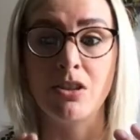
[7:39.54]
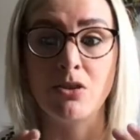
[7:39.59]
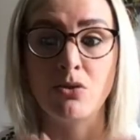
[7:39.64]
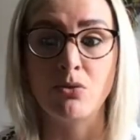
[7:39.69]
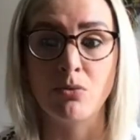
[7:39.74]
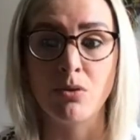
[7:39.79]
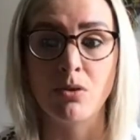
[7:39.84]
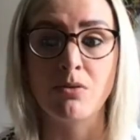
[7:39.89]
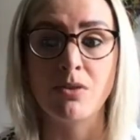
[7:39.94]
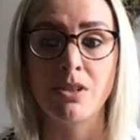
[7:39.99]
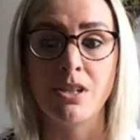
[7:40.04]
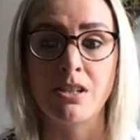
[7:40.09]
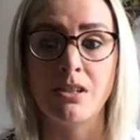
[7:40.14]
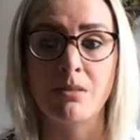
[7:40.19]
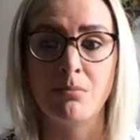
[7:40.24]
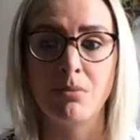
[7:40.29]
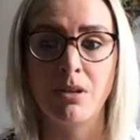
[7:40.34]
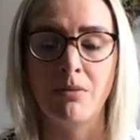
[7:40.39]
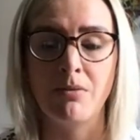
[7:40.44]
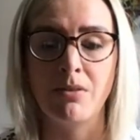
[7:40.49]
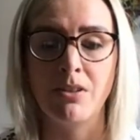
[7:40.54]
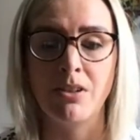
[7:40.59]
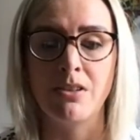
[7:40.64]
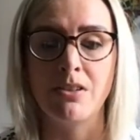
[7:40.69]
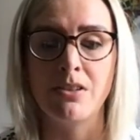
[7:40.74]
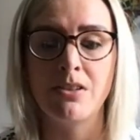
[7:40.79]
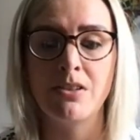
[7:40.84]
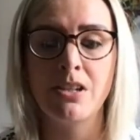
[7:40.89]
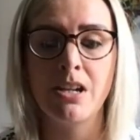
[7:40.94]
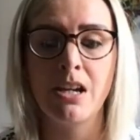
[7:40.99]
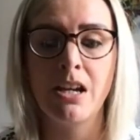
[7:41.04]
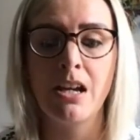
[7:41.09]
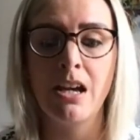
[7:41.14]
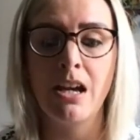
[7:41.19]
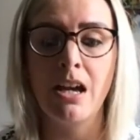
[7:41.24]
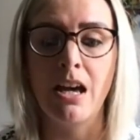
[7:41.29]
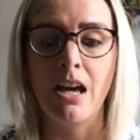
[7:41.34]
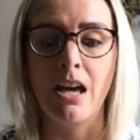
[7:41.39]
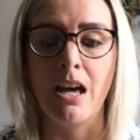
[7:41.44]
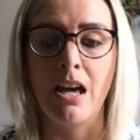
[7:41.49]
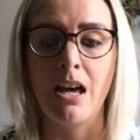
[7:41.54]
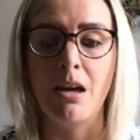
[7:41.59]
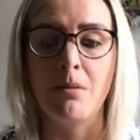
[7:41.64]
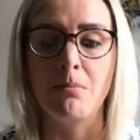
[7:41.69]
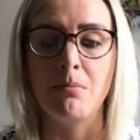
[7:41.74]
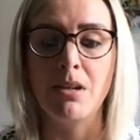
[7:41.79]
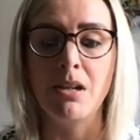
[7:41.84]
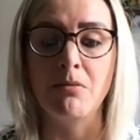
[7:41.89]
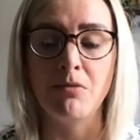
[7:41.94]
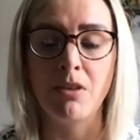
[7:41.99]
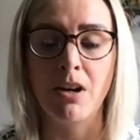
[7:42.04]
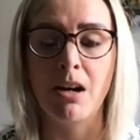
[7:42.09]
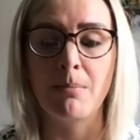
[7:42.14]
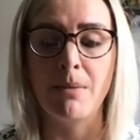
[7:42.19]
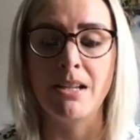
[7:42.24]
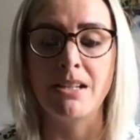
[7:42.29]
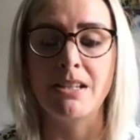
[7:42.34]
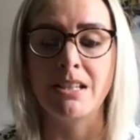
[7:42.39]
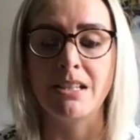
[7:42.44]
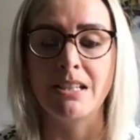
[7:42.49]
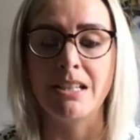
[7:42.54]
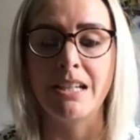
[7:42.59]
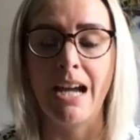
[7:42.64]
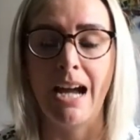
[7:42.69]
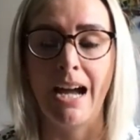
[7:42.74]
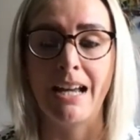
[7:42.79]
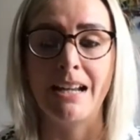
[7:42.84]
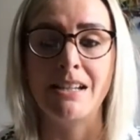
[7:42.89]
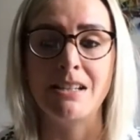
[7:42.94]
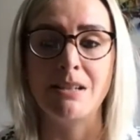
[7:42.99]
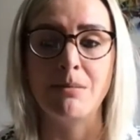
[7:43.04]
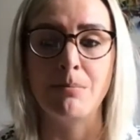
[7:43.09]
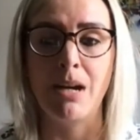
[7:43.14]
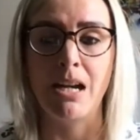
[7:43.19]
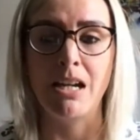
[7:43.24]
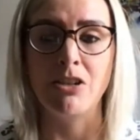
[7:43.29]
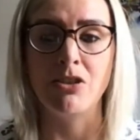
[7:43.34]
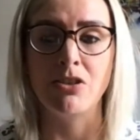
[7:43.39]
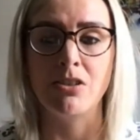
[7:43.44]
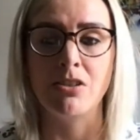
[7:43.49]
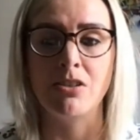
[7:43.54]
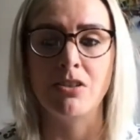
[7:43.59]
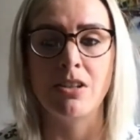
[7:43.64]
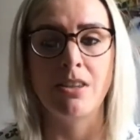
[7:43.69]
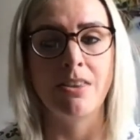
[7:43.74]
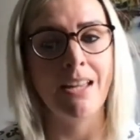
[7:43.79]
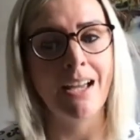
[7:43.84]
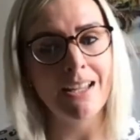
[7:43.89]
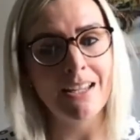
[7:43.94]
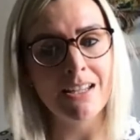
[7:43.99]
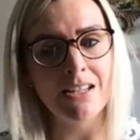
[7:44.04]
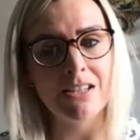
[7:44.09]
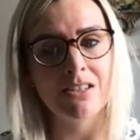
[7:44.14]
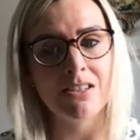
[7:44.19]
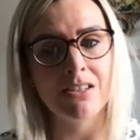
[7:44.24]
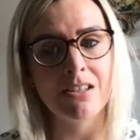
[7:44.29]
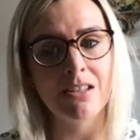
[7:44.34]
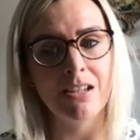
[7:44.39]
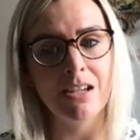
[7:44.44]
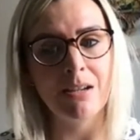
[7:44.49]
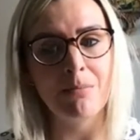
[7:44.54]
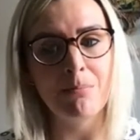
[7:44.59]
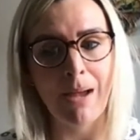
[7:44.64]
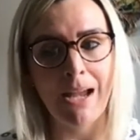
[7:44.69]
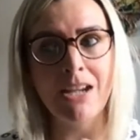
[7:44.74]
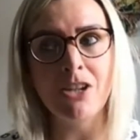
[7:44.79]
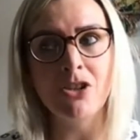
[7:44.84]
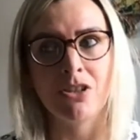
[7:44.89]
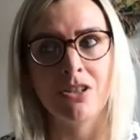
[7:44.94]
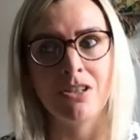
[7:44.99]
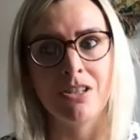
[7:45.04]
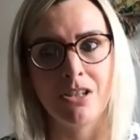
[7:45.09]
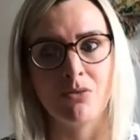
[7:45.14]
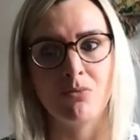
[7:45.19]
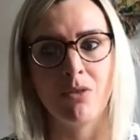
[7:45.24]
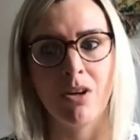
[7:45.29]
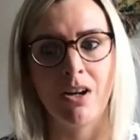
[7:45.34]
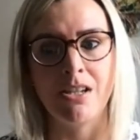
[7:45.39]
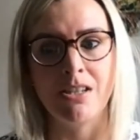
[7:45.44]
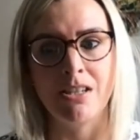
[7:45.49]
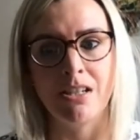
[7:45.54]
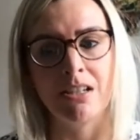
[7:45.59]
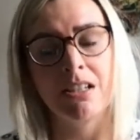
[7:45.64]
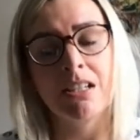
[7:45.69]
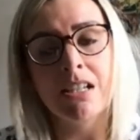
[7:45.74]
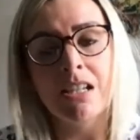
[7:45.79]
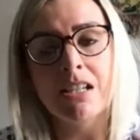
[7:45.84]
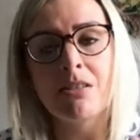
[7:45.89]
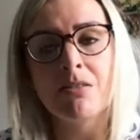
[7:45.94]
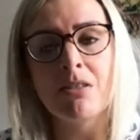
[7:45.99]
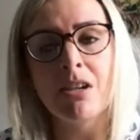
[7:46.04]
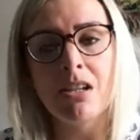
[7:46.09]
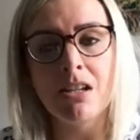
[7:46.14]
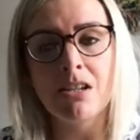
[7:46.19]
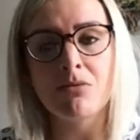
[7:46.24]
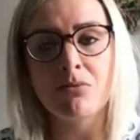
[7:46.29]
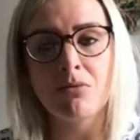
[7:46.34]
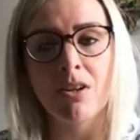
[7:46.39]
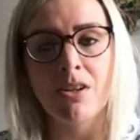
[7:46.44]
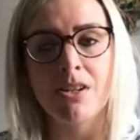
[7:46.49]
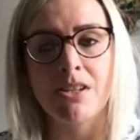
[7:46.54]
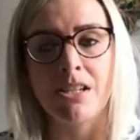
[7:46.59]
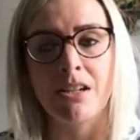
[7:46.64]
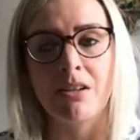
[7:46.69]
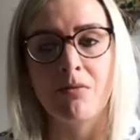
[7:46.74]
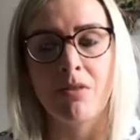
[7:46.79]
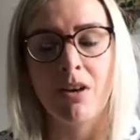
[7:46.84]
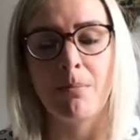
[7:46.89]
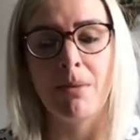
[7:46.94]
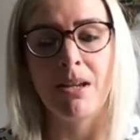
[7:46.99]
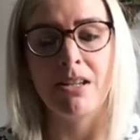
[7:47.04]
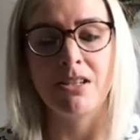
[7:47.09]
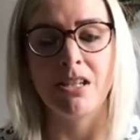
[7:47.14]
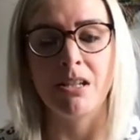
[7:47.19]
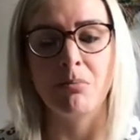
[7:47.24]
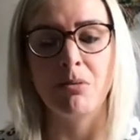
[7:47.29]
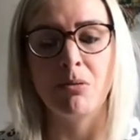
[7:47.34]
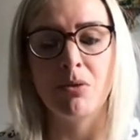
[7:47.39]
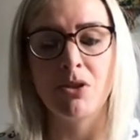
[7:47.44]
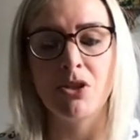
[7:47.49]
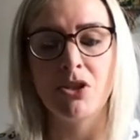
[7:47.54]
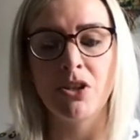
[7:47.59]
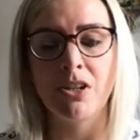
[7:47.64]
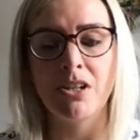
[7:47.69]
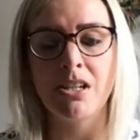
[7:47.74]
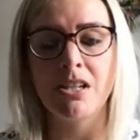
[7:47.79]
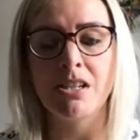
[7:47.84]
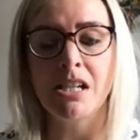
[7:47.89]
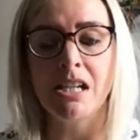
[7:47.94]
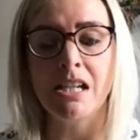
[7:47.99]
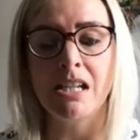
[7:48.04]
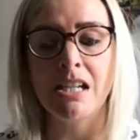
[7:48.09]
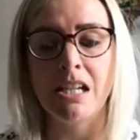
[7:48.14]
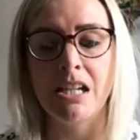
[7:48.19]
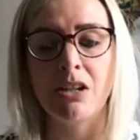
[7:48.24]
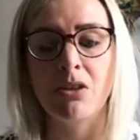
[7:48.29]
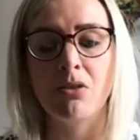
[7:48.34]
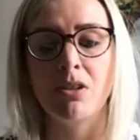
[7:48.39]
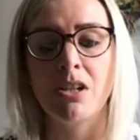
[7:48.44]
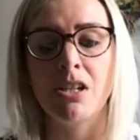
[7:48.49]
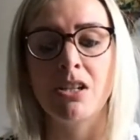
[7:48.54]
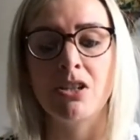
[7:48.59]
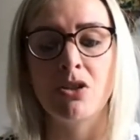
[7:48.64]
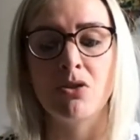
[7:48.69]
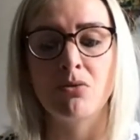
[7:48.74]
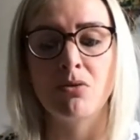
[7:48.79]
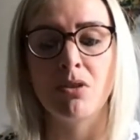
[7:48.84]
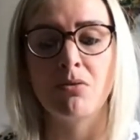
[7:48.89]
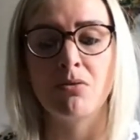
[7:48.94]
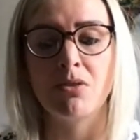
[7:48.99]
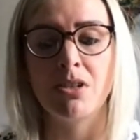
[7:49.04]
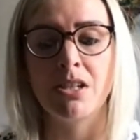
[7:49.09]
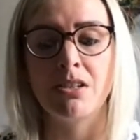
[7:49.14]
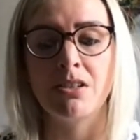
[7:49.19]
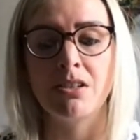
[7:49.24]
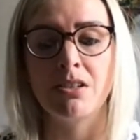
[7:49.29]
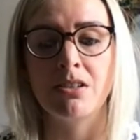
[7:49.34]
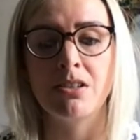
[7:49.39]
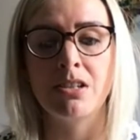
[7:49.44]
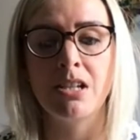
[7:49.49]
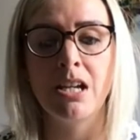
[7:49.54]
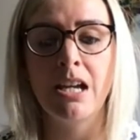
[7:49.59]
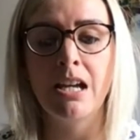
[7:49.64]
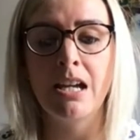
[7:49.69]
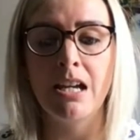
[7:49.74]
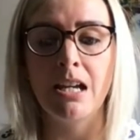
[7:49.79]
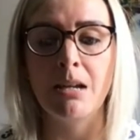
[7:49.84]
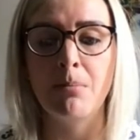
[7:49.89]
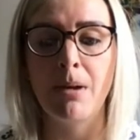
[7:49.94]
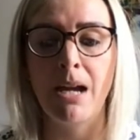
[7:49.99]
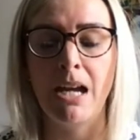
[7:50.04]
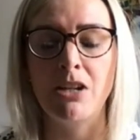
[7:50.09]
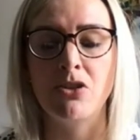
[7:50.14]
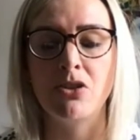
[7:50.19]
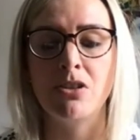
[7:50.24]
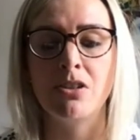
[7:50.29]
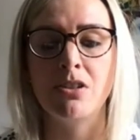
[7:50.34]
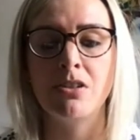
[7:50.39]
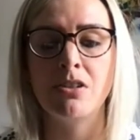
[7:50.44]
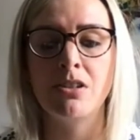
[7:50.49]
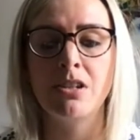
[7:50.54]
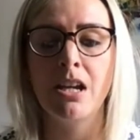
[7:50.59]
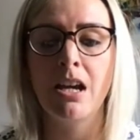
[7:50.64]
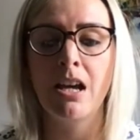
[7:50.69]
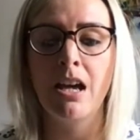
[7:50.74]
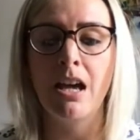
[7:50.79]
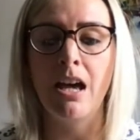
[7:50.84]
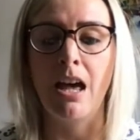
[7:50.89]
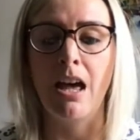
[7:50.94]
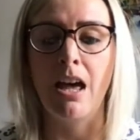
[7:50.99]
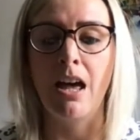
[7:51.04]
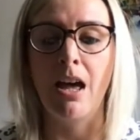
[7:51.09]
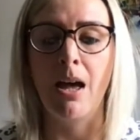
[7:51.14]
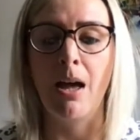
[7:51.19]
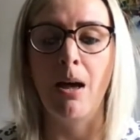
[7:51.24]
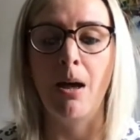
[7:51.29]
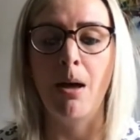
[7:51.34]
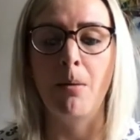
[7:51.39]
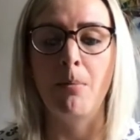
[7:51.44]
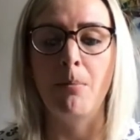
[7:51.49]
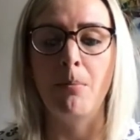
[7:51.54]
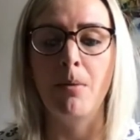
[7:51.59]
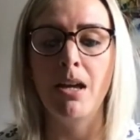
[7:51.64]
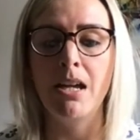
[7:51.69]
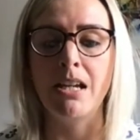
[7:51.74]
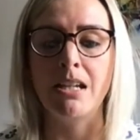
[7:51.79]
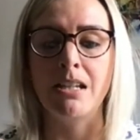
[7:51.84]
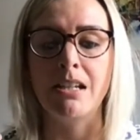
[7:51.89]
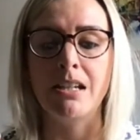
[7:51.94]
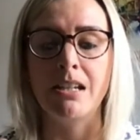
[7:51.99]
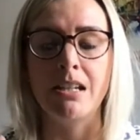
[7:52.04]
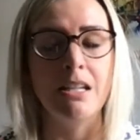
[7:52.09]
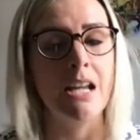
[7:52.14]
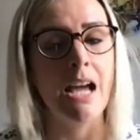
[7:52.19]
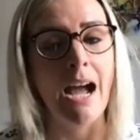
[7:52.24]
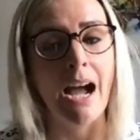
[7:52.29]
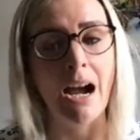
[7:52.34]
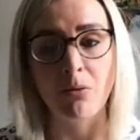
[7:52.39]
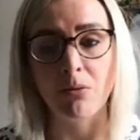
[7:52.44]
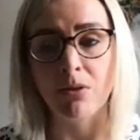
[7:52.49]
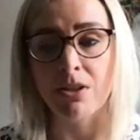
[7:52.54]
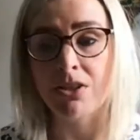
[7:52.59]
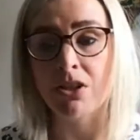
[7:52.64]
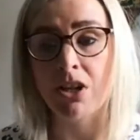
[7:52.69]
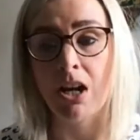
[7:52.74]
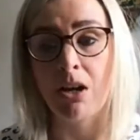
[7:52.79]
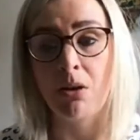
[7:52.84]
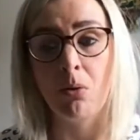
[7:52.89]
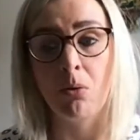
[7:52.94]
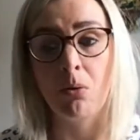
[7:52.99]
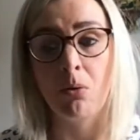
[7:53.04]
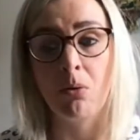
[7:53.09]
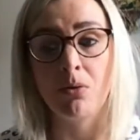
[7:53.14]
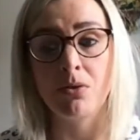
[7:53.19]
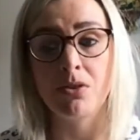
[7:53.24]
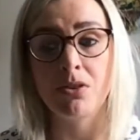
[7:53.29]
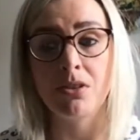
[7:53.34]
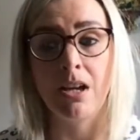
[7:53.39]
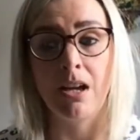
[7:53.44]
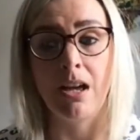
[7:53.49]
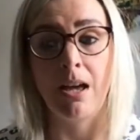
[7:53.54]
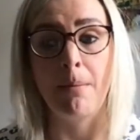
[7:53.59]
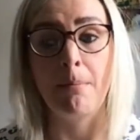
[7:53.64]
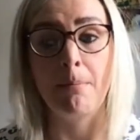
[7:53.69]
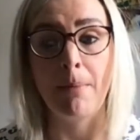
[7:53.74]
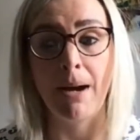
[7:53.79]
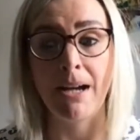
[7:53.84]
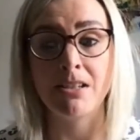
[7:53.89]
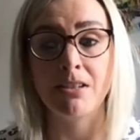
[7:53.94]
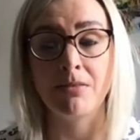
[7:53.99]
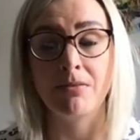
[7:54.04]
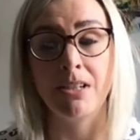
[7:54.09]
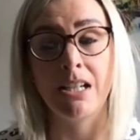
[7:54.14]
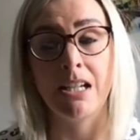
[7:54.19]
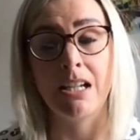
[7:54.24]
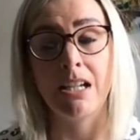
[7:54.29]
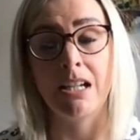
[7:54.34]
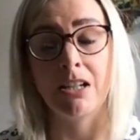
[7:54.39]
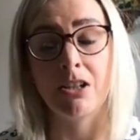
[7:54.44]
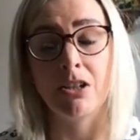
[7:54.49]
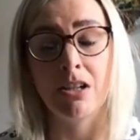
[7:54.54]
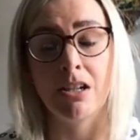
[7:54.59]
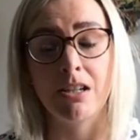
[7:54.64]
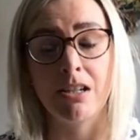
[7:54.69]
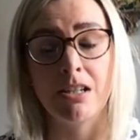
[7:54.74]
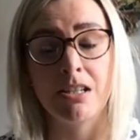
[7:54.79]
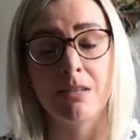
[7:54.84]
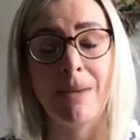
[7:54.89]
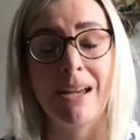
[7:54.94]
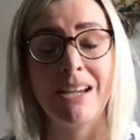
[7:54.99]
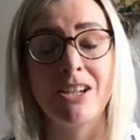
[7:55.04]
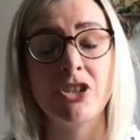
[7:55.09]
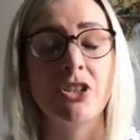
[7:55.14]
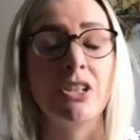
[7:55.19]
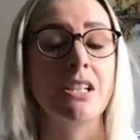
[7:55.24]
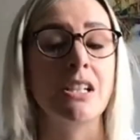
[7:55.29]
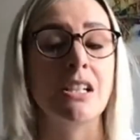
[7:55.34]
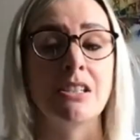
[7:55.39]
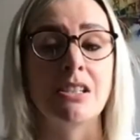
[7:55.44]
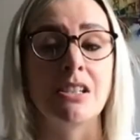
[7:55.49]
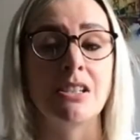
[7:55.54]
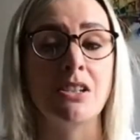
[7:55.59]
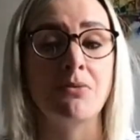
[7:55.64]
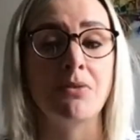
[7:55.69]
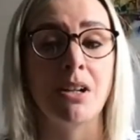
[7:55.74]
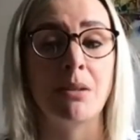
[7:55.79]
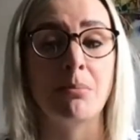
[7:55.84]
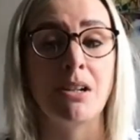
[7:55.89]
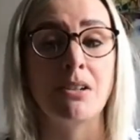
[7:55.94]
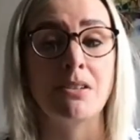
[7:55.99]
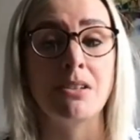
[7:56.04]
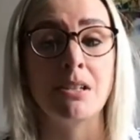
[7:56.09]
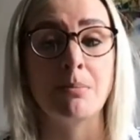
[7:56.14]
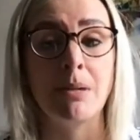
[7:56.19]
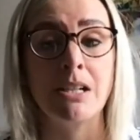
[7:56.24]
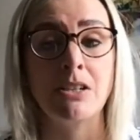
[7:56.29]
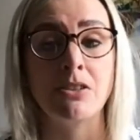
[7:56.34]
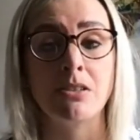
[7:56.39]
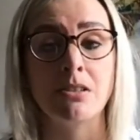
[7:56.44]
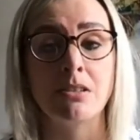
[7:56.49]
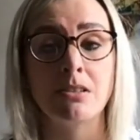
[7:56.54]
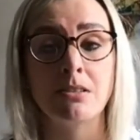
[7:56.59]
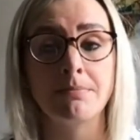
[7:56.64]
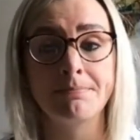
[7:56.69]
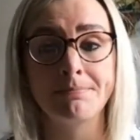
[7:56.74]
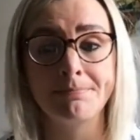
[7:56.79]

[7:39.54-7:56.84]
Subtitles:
drug-resistant prevalence environmentally and in patients, and that is in patients it's rising. It is rising environmentally, but we're starting to see an increase in drug resistance in patients in at-risk cohorts massively, especially cystic fibrosis patients.